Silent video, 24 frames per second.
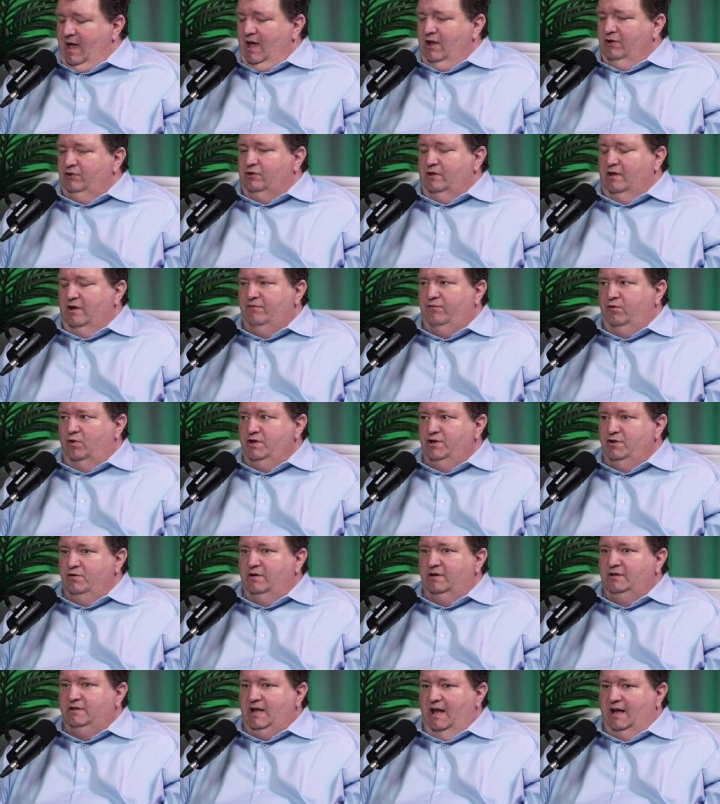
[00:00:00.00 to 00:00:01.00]
So therefore, you
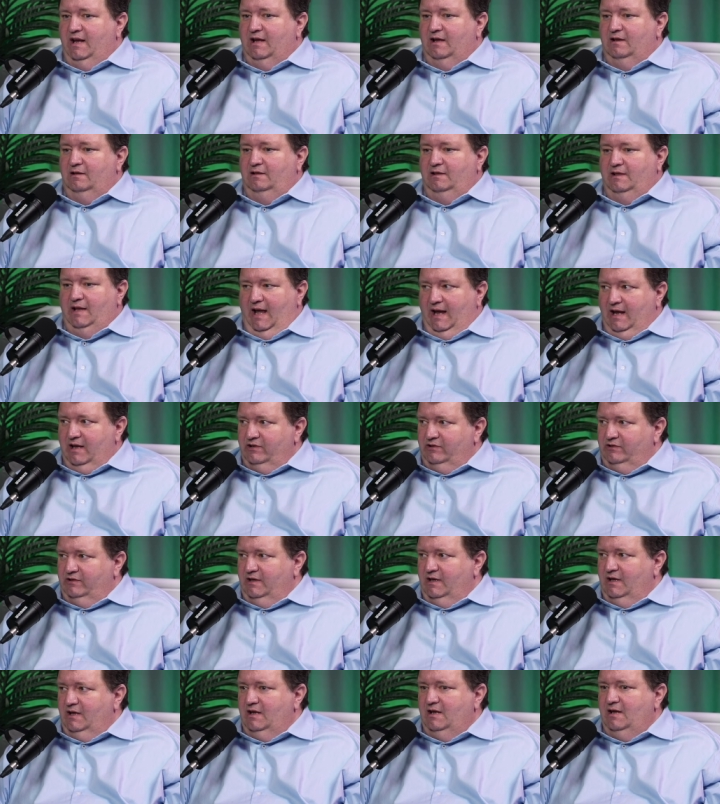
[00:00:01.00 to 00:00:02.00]
could take a
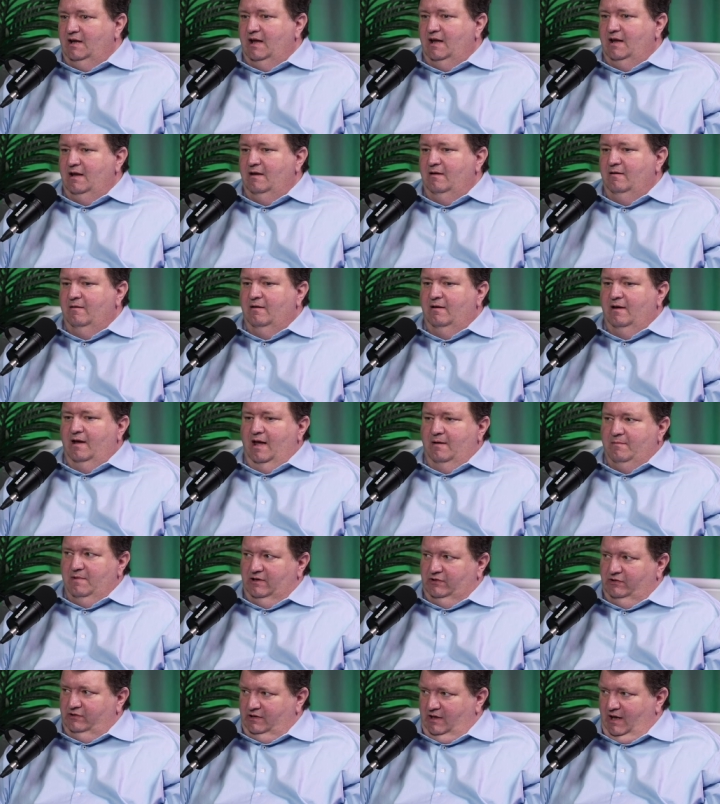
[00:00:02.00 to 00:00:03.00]
legacy
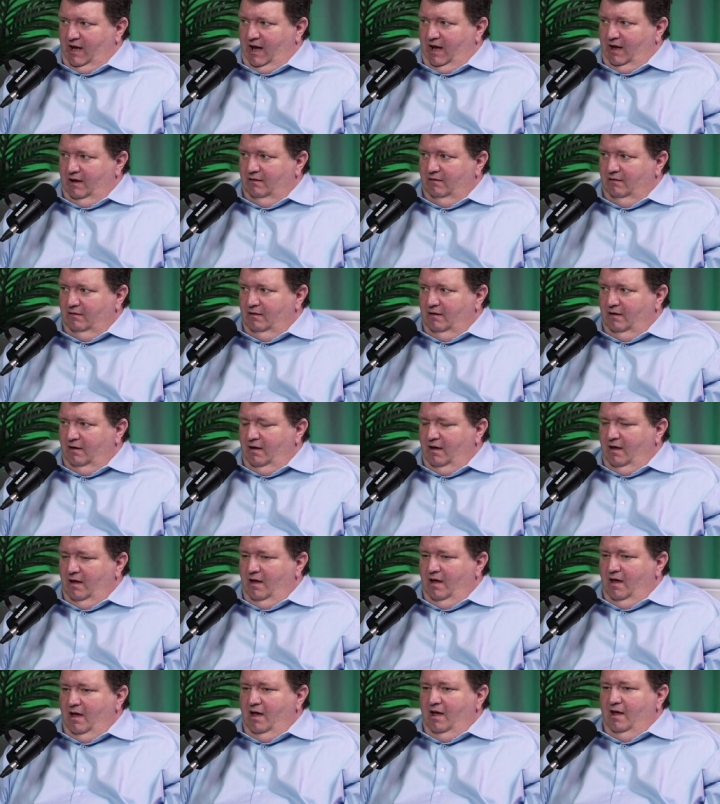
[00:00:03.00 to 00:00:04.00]
MSCA
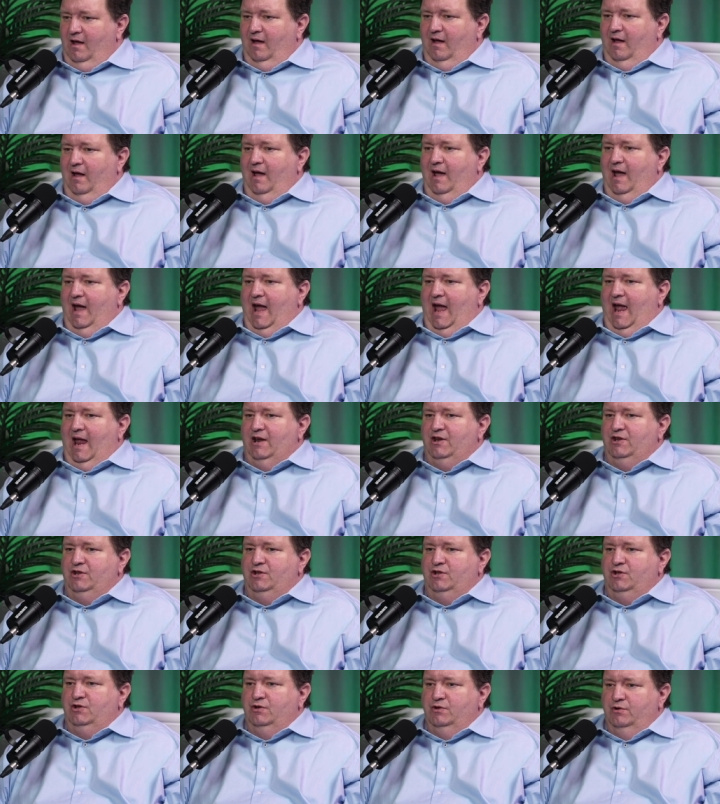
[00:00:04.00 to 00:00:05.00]
and
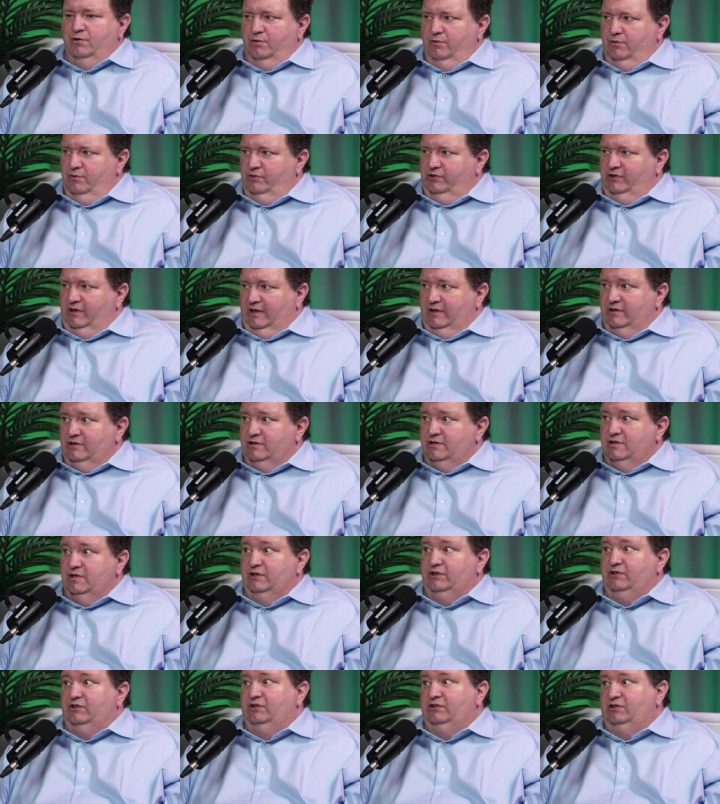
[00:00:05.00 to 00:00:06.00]
use it to
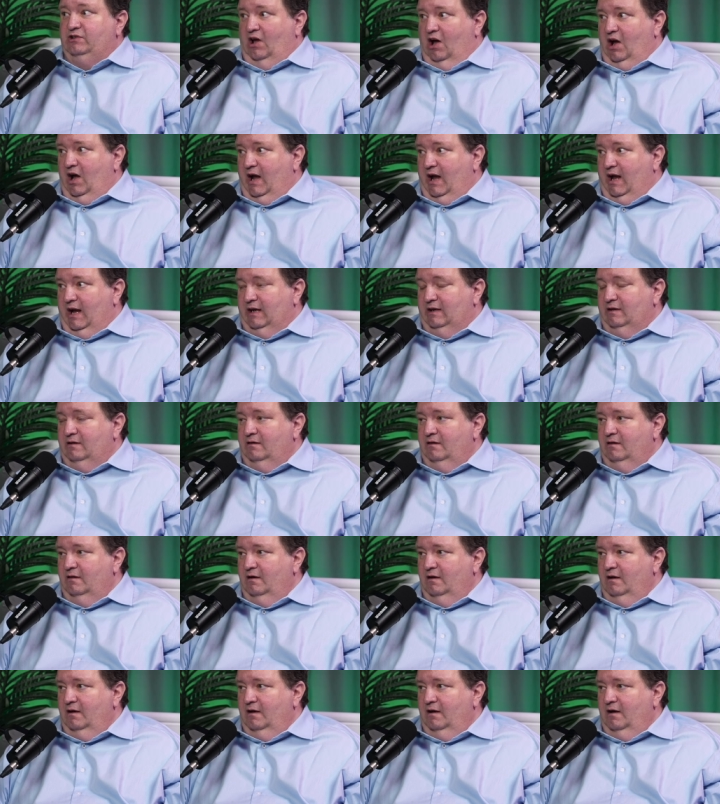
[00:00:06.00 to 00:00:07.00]
sign
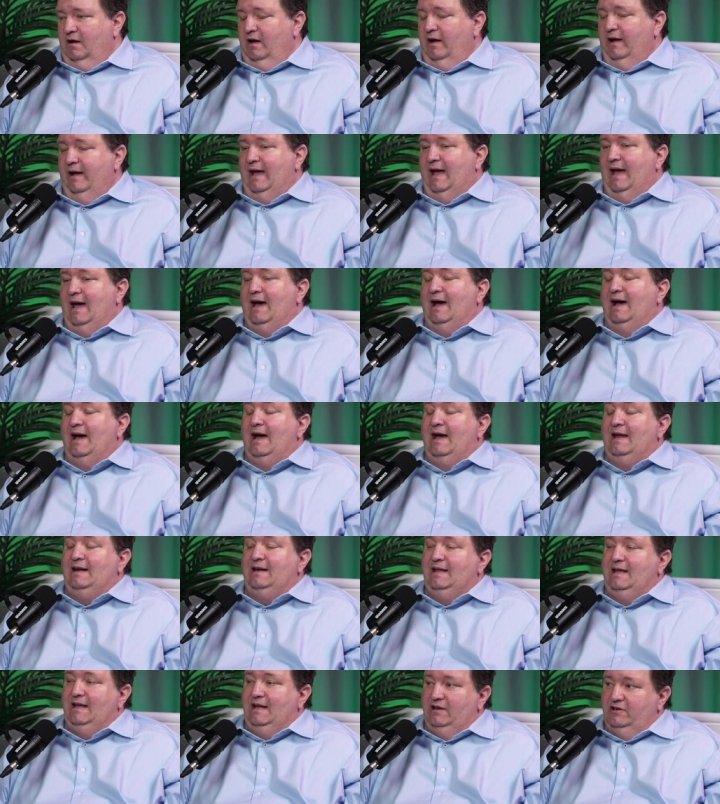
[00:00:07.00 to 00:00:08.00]

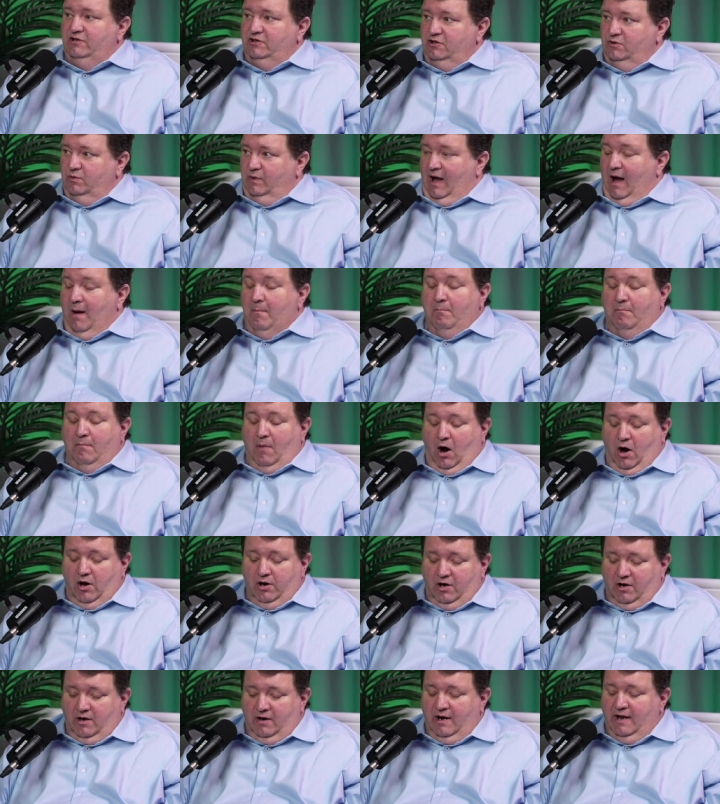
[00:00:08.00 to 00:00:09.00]
a
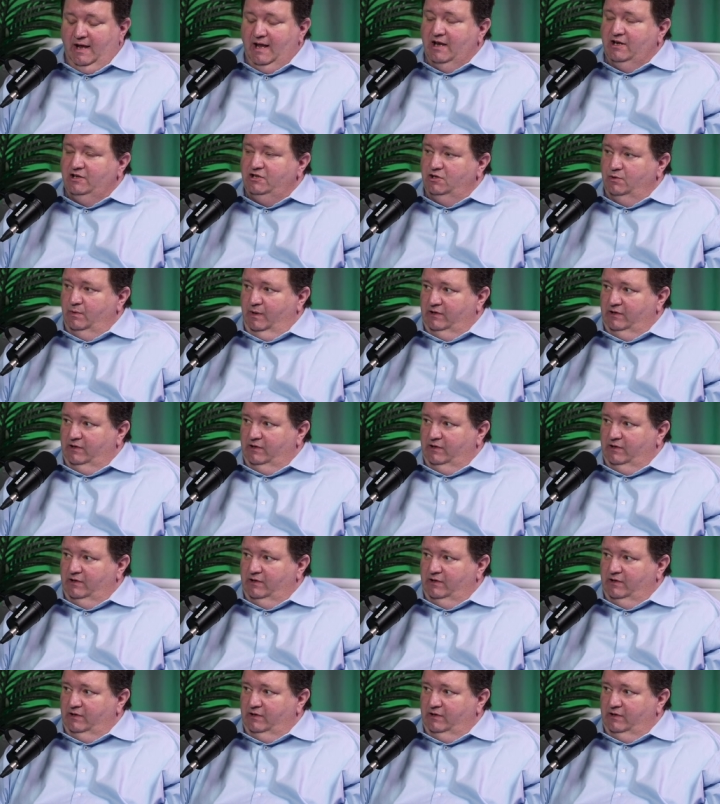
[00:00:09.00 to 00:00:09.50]
modern issuing